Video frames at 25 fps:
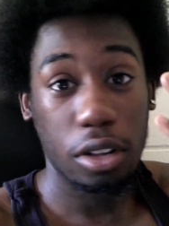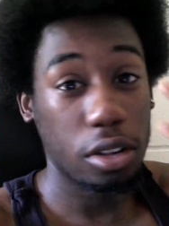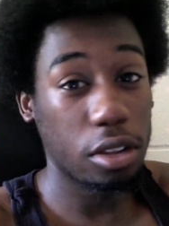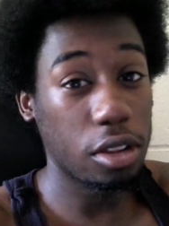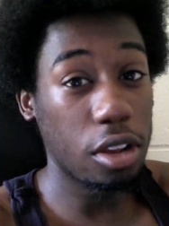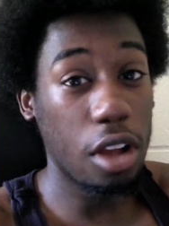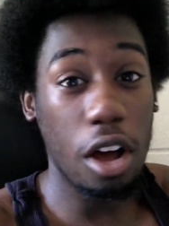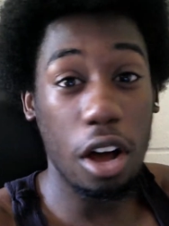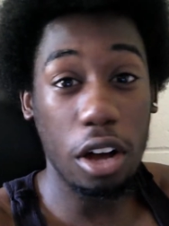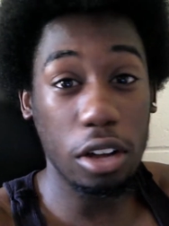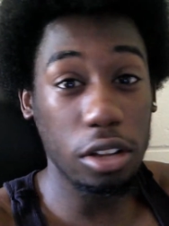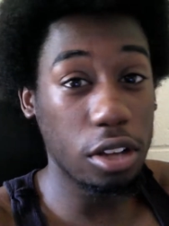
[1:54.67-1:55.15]

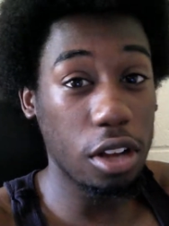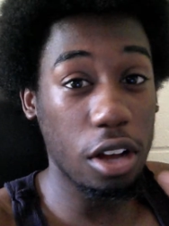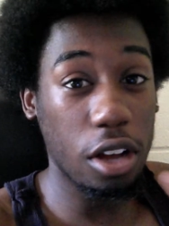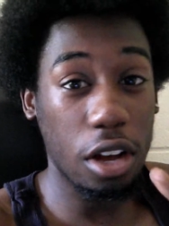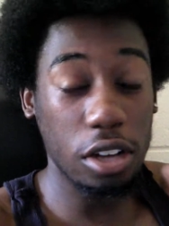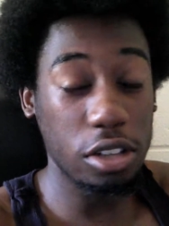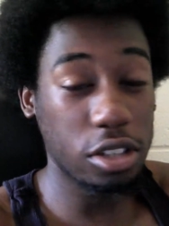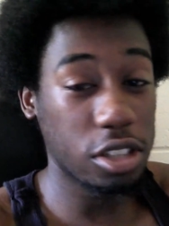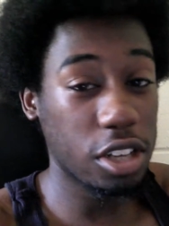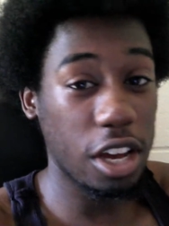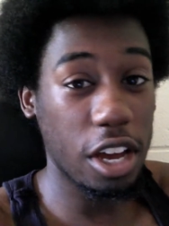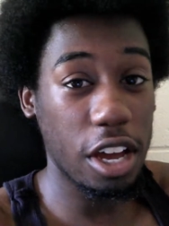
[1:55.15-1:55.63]
long
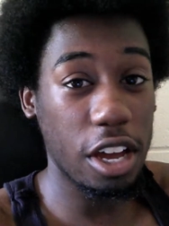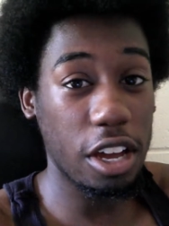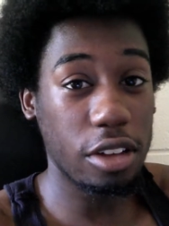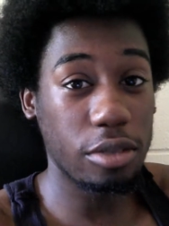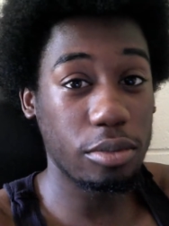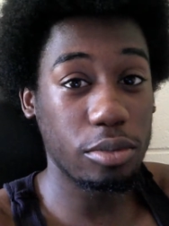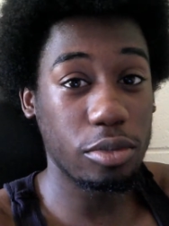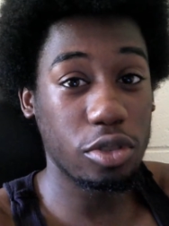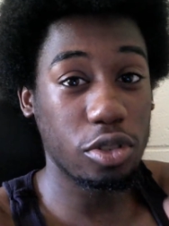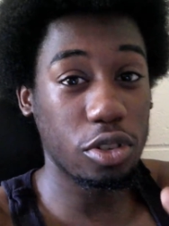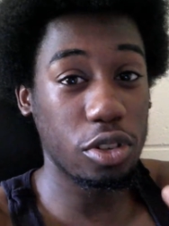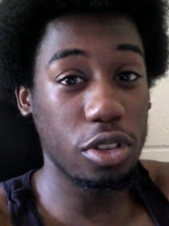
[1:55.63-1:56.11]
long time
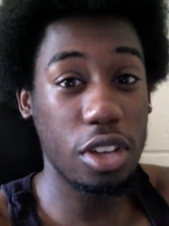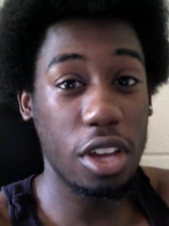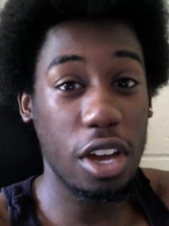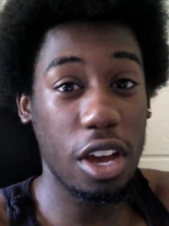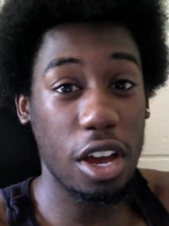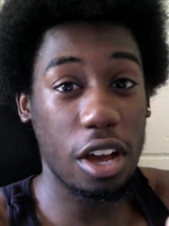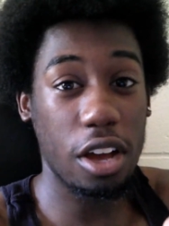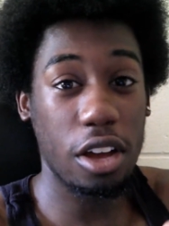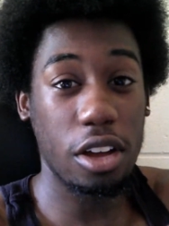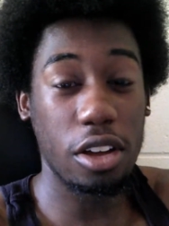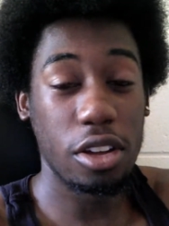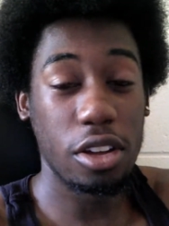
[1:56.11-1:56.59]
so
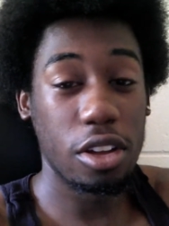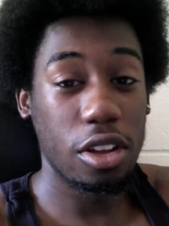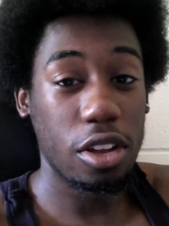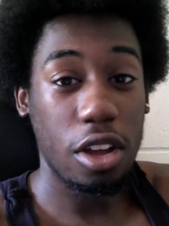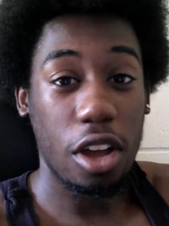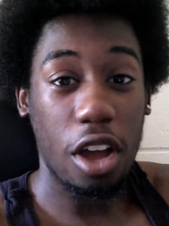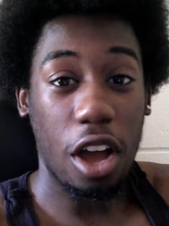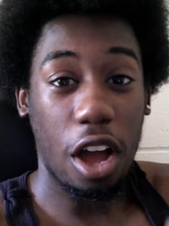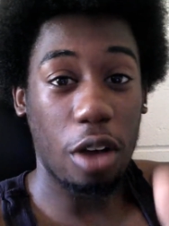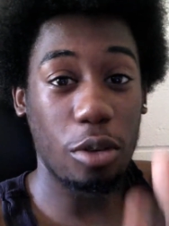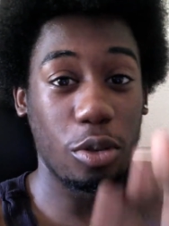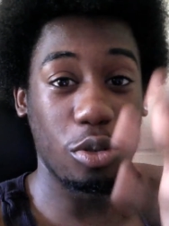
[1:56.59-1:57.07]
yeah
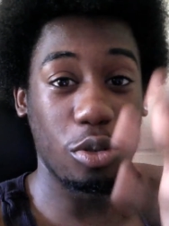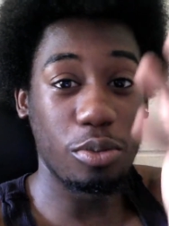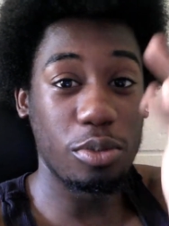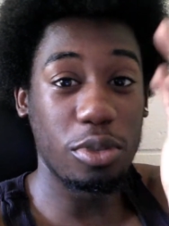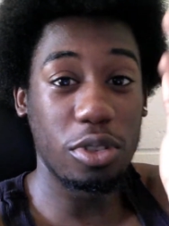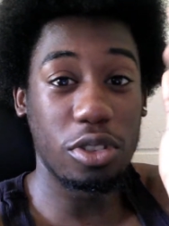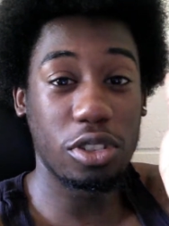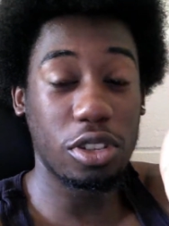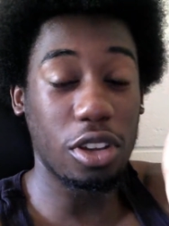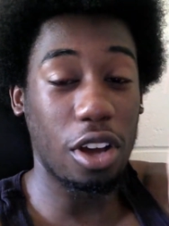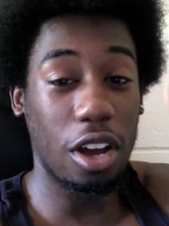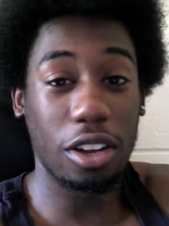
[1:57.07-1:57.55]
I'm gonna
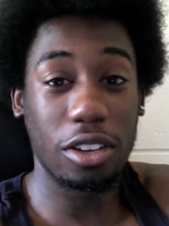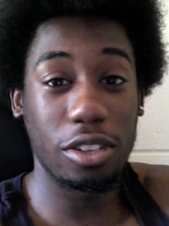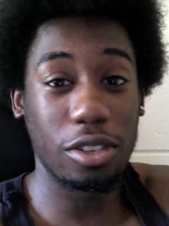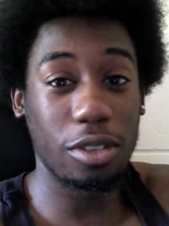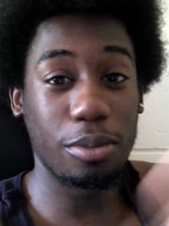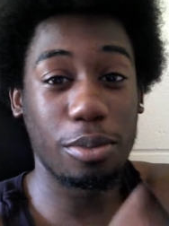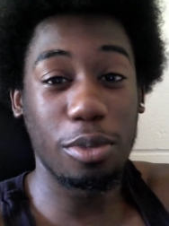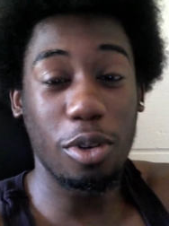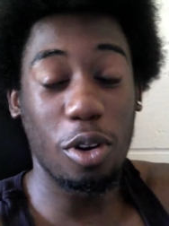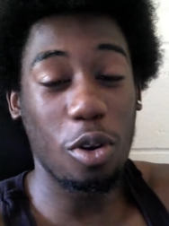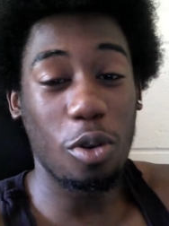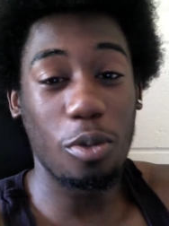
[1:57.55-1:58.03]
be talking
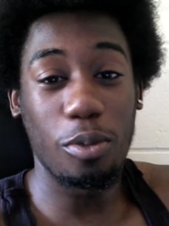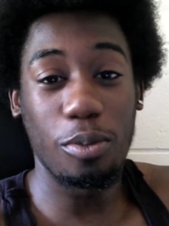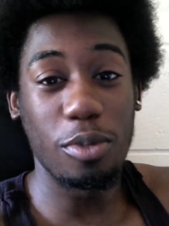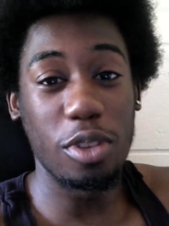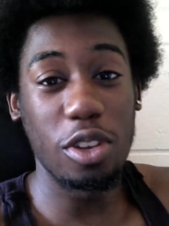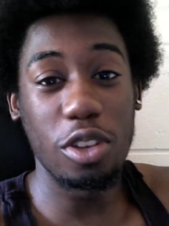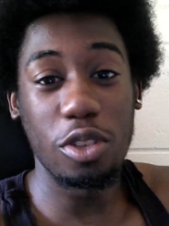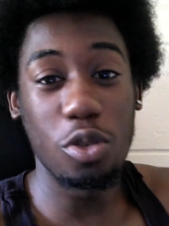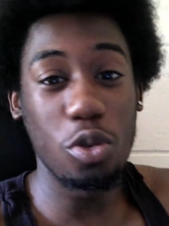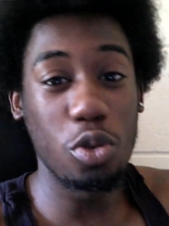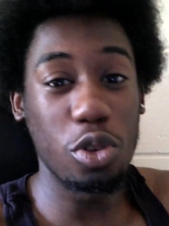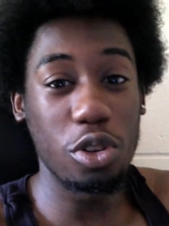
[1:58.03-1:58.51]
about
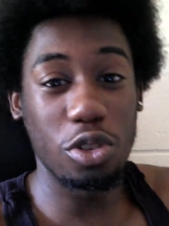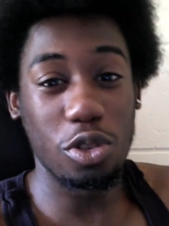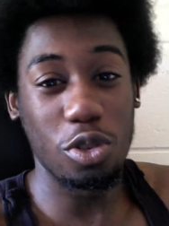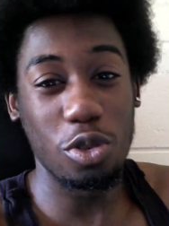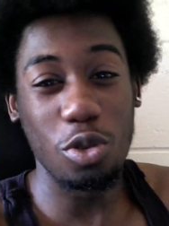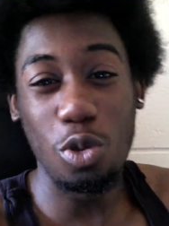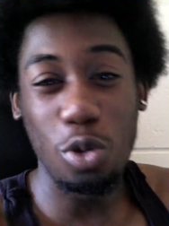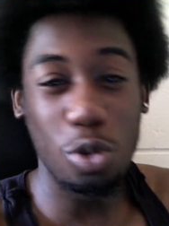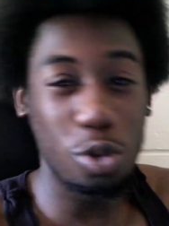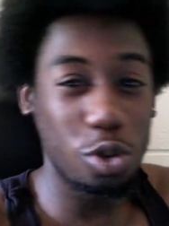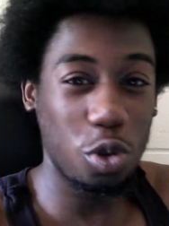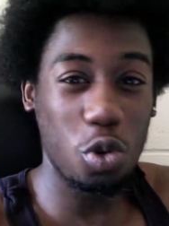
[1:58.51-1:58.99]
me doing
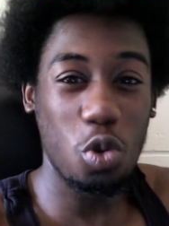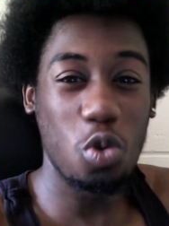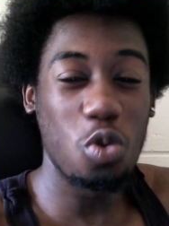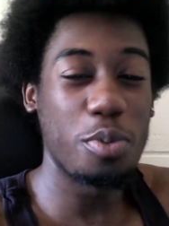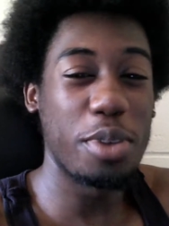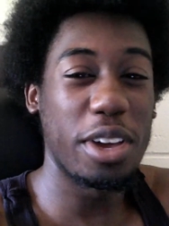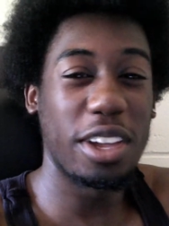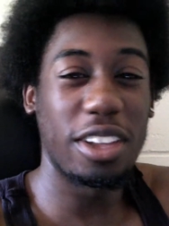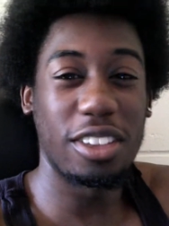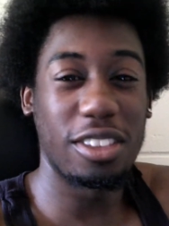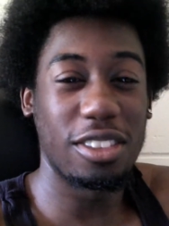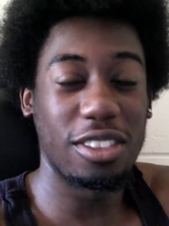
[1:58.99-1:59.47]
YouTube
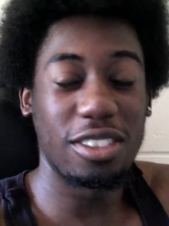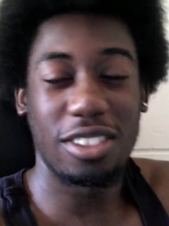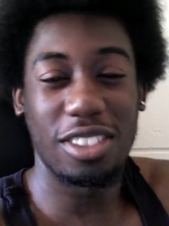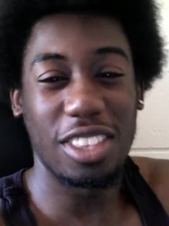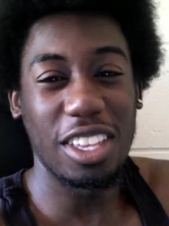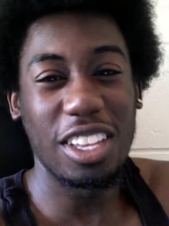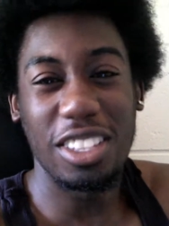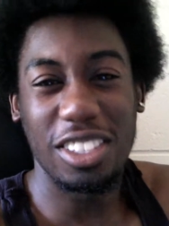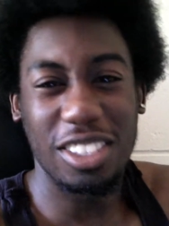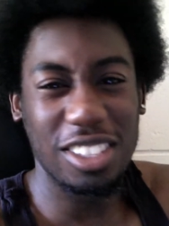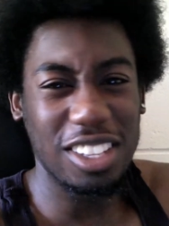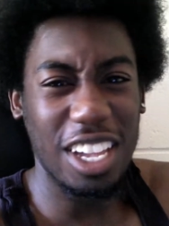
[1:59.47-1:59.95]
and
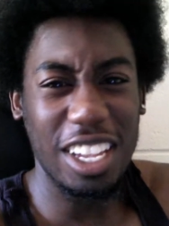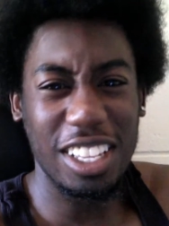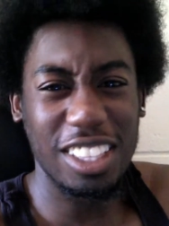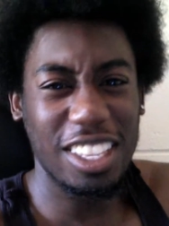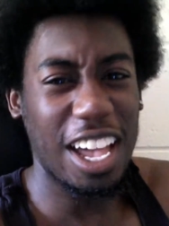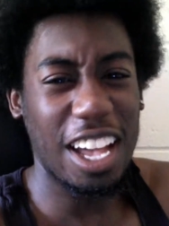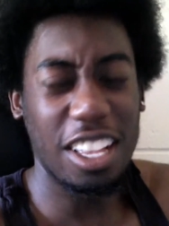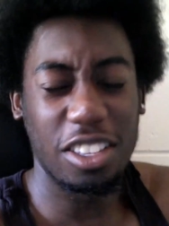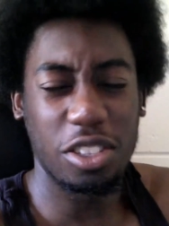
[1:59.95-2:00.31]
things like that.